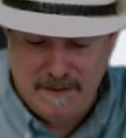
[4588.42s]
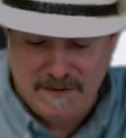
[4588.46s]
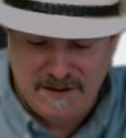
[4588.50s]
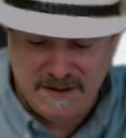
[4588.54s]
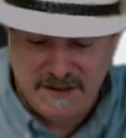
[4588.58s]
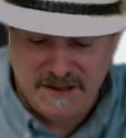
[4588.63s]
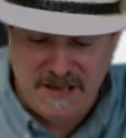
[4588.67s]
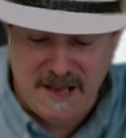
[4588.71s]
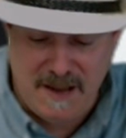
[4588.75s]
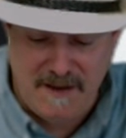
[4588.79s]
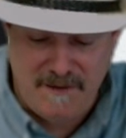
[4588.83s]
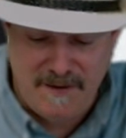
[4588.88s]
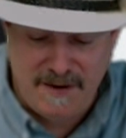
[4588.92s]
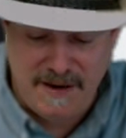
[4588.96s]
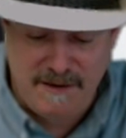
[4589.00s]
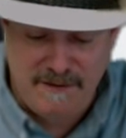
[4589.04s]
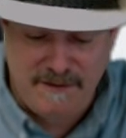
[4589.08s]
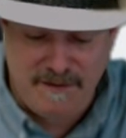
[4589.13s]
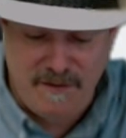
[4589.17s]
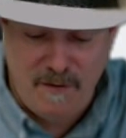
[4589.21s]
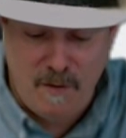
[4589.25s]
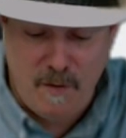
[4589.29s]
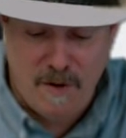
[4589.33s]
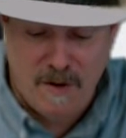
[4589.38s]

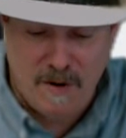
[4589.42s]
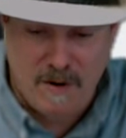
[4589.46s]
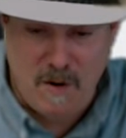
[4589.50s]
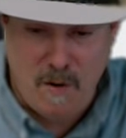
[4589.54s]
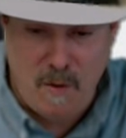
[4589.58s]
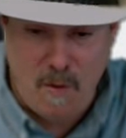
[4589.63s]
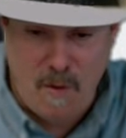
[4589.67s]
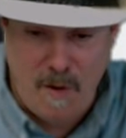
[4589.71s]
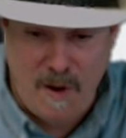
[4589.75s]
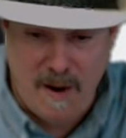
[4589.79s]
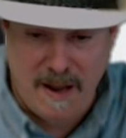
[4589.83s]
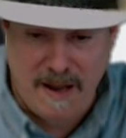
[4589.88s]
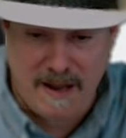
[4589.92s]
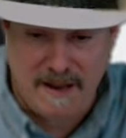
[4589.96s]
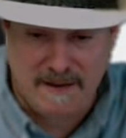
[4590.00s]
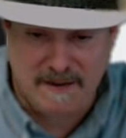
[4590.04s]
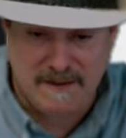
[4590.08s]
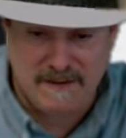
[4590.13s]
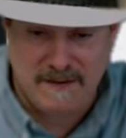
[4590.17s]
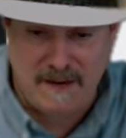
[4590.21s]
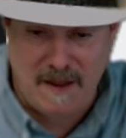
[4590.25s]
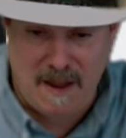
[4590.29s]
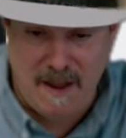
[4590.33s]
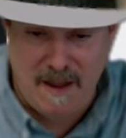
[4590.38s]
74
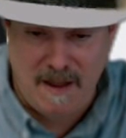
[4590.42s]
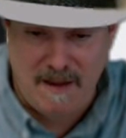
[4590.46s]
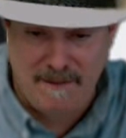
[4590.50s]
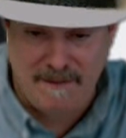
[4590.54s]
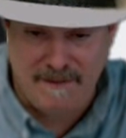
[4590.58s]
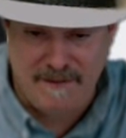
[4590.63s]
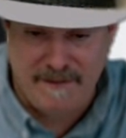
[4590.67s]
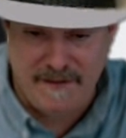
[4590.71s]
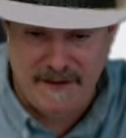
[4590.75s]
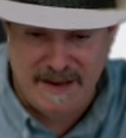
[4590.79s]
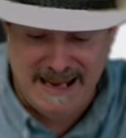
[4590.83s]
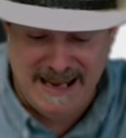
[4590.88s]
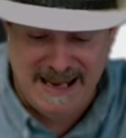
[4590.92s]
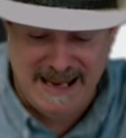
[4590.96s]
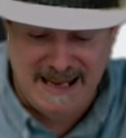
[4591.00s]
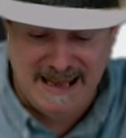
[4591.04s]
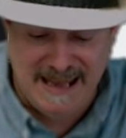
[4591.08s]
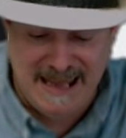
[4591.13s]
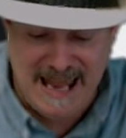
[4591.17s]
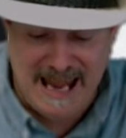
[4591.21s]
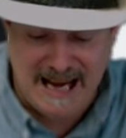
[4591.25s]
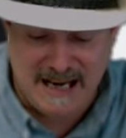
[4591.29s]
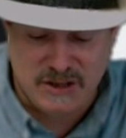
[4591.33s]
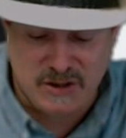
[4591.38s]
coins of
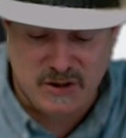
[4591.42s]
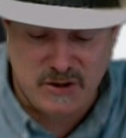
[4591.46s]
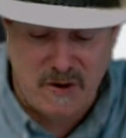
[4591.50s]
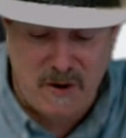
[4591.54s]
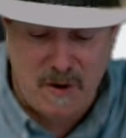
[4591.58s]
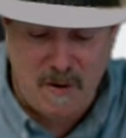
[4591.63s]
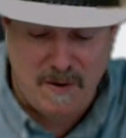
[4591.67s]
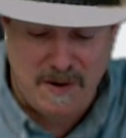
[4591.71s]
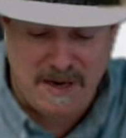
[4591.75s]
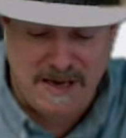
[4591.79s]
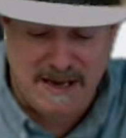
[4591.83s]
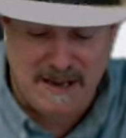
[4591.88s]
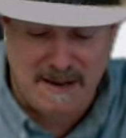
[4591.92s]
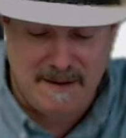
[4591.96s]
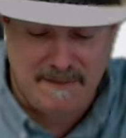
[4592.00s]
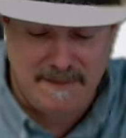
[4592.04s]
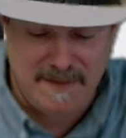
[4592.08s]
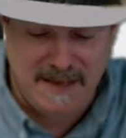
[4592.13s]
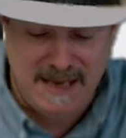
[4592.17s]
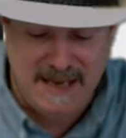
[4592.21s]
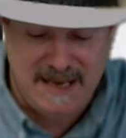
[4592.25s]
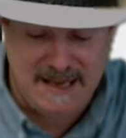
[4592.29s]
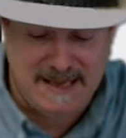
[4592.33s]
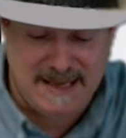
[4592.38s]

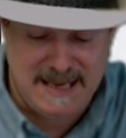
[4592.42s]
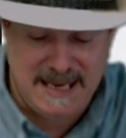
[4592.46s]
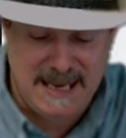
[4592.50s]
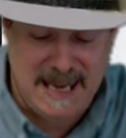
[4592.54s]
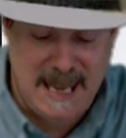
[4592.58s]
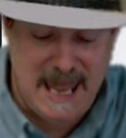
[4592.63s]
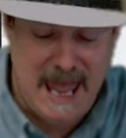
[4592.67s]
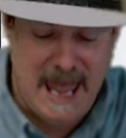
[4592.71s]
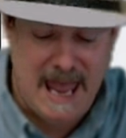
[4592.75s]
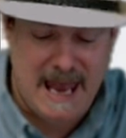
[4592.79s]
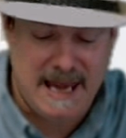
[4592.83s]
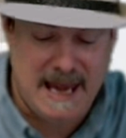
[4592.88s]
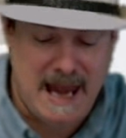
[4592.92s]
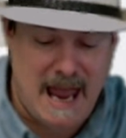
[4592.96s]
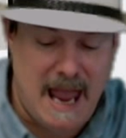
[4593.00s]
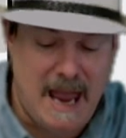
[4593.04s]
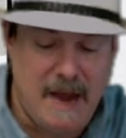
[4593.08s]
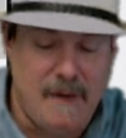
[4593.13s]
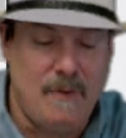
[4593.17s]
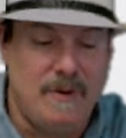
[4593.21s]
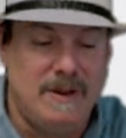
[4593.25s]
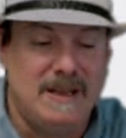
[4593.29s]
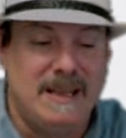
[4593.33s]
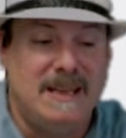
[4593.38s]
Electroneum ETN.
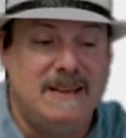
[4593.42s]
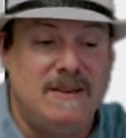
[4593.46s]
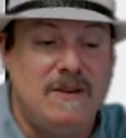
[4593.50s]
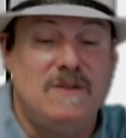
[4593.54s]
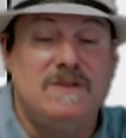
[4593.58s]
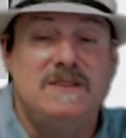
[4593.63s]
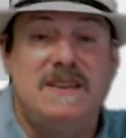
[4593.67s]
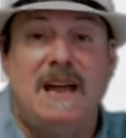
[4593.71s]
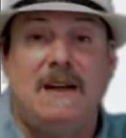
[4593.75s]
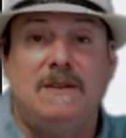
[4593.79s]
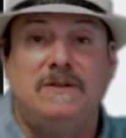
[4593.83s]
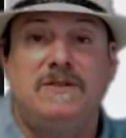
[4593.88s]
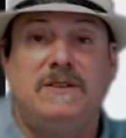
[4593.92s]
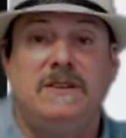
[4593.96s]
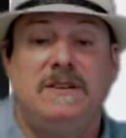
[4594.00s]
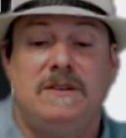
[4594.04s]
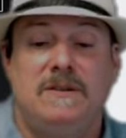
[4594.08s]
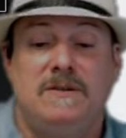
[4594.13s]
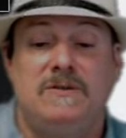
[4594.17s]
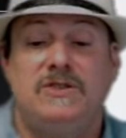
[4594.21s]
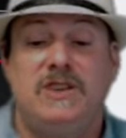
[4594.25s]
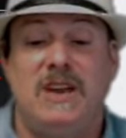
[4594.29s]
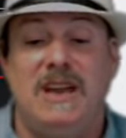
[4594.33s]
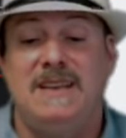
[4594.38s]
I will get those out to
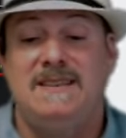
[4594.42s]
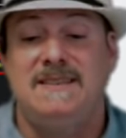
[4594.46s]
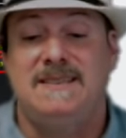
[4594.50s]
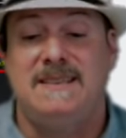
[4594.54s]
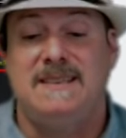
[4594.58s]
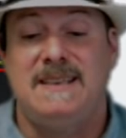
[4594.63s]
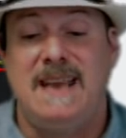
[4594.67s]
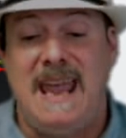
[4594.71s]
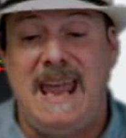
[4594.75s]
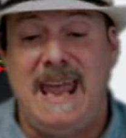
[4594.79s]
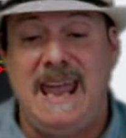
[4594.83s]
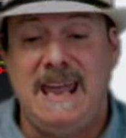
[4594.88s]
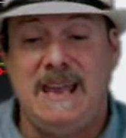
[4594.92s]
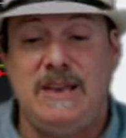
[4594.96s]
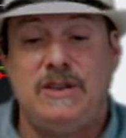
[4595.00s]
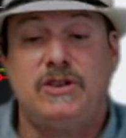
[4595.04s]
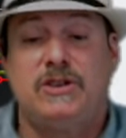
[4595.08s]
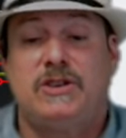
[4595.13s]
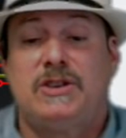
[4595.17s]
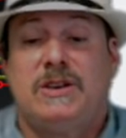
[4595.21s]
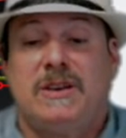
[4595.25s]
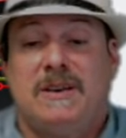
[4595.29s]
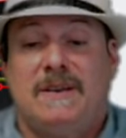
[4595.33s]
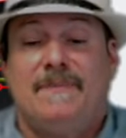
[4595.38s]
you, Jason
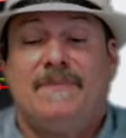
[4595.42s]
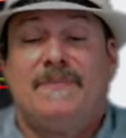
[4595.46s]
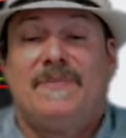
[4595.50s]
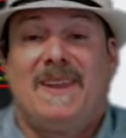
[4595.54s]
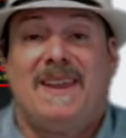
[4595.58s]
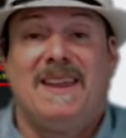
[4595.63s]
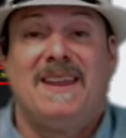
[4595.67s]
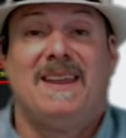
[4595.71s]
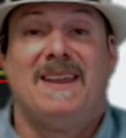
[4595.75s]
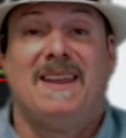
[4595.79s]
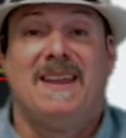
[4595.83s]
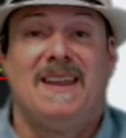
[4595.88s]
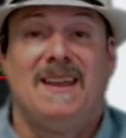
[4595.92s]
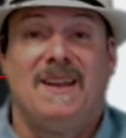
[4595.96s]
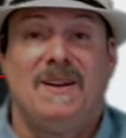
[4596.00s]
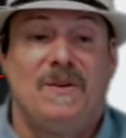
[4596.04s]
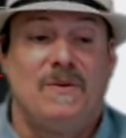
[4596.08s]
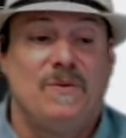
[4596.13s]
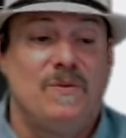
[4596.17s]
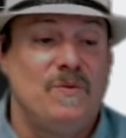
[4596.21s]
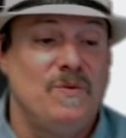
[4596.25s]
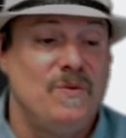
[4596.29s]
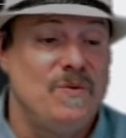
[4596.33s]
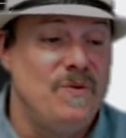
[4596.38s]
H,
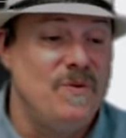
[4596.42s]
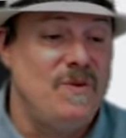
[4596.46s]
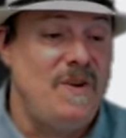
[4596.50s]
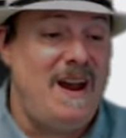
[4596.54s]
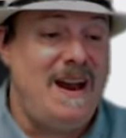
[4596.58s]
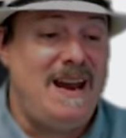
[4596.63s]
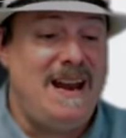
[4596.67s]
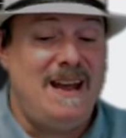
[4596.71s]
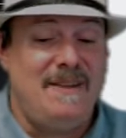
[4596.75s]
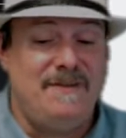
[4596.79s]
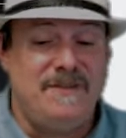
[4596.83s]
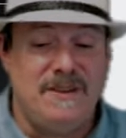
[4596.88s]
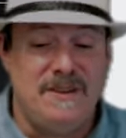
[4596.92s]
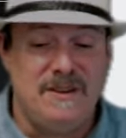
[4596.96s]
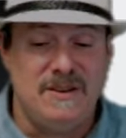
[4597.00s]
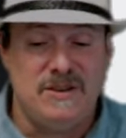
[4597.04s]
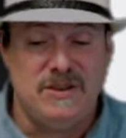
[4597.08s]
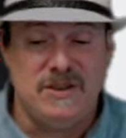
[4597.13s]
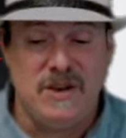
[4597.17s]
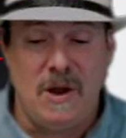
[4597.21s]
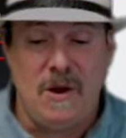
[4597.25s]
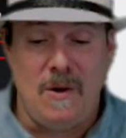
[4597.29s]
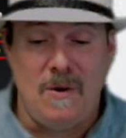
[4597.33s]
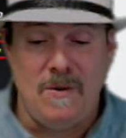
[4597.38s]
right after the
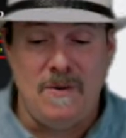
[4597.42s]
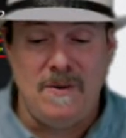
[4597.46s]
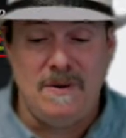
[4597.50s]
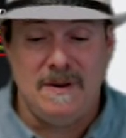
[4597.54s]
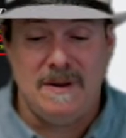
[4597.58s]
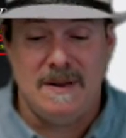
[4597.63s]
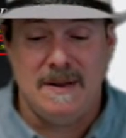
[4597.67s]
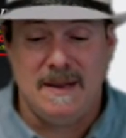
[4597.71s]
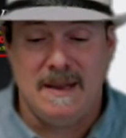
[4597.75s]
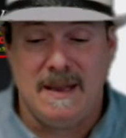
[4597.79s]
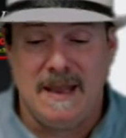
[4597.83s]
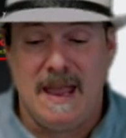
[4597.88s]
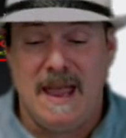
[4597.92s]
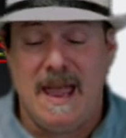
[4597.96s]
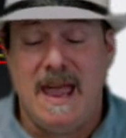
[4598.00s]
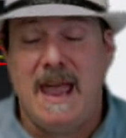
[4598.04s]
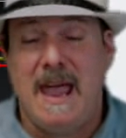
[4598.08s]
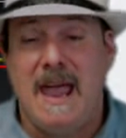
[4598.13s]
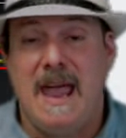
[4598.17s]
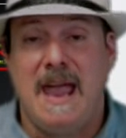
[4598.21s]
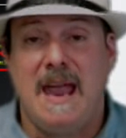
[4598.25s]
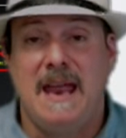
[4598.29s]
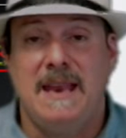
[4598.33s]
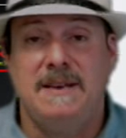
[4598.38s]
show.
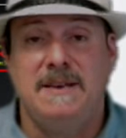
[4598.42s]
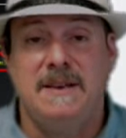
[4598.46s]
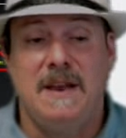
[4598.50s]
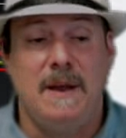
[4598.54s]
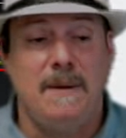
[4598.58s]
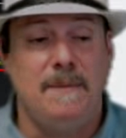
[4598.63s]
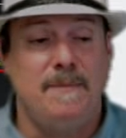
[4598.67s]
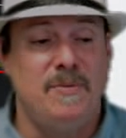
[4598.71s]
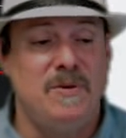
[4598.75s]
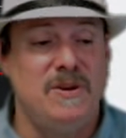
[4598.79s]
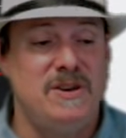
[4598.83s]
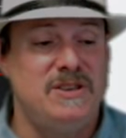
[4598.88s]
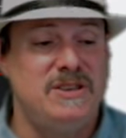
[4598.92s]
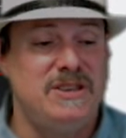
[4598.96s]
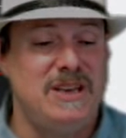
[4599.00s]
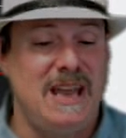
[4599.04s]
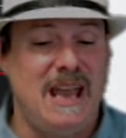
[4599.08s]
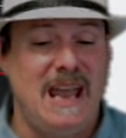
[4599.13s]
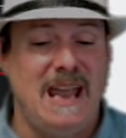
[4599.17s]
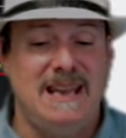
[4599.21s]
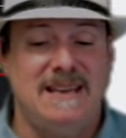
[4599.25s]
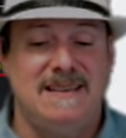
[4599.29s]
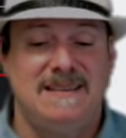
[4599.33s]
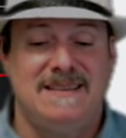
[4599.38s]
And I
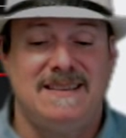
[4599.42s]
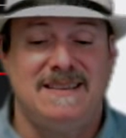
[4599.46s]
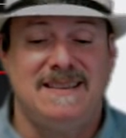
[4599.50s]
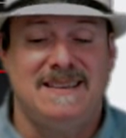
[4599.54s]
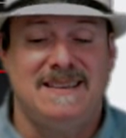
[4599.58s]
appreciate